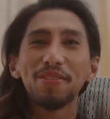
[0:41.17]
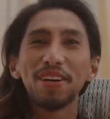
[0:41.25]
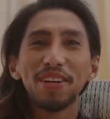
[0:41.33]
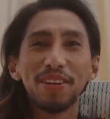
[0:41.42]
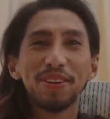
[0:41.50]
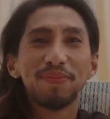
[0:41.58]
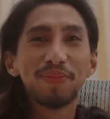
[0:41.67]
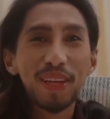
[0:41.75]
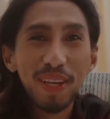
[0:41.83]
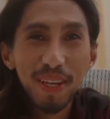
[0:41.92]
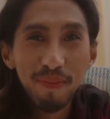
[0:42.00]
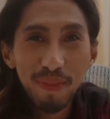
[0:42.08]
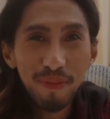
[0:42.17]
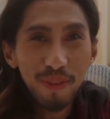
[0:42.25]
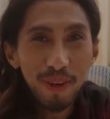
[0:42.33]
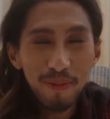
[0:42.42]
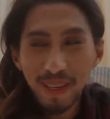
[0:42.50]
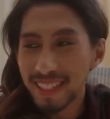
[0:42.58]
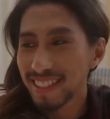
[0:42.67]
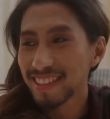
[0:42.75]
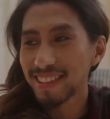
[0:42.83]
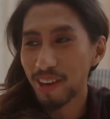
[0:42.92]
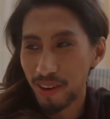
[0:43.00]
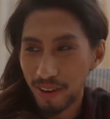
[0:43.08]
How are you? Before we
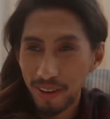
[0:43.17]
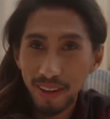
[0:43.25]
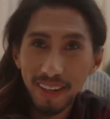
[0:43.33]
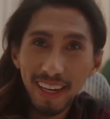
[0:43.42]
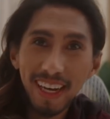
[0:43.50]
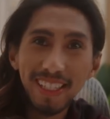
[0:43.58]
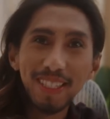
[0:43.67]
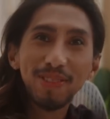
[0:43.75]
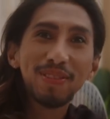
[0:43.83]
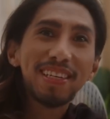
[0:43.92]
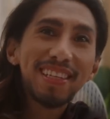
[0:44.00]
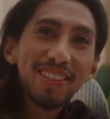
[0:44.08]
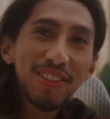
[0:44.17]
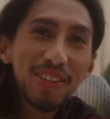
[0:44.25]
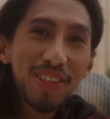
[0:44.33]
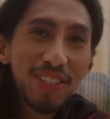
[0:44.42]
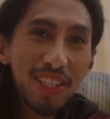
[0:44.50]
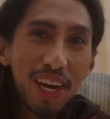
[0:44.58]
start, I just want to encourage